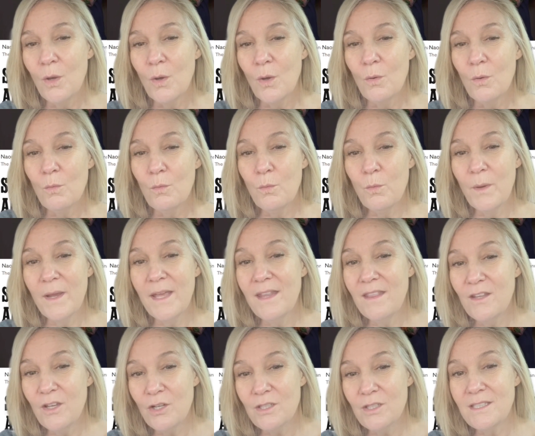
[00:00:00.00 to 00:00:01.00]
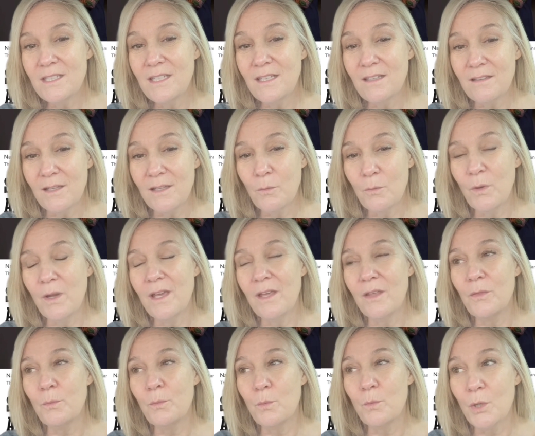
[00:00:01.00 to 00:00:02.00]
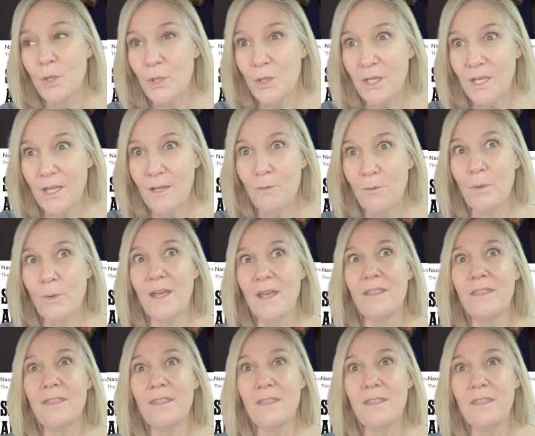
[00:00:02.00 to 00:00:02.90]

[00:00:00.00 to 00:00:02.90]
when they're dealing with, working with,